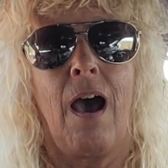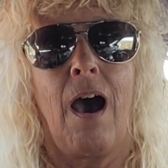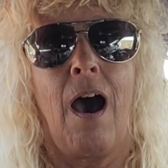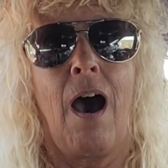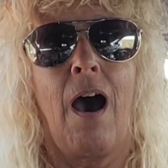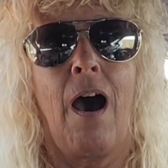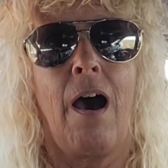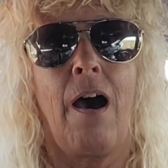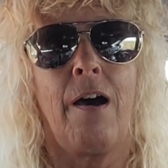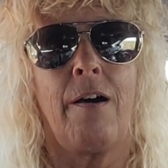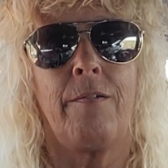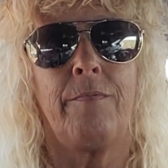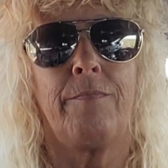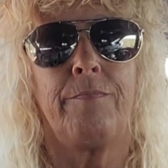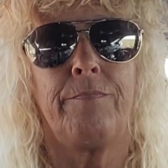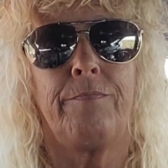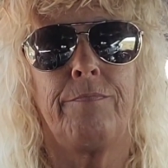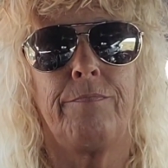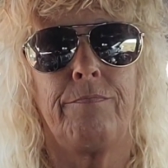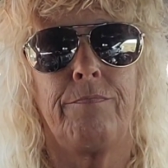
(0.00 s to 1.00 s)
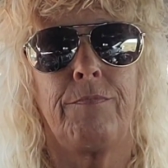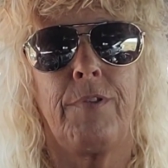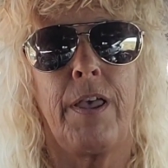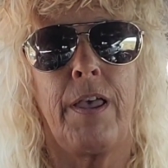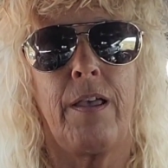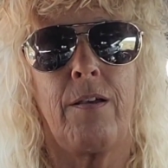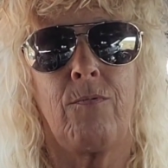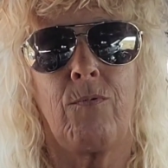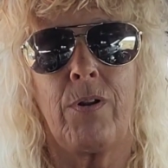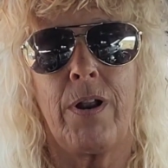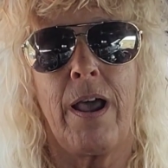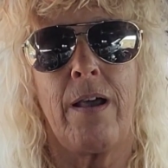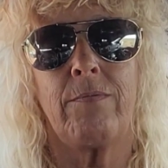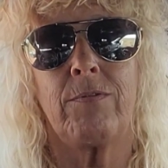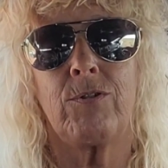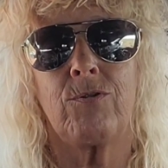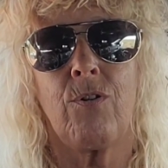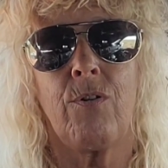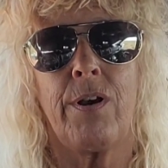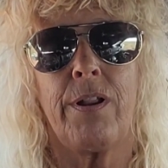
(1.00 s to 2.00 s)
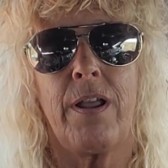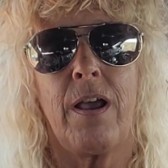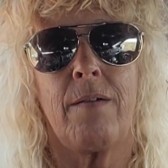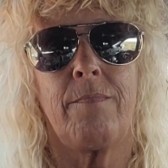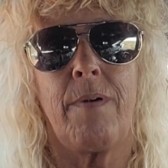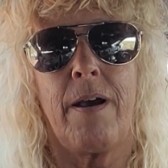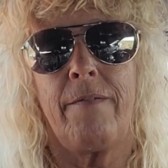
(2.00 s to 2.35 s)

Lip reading: that when I was growing up,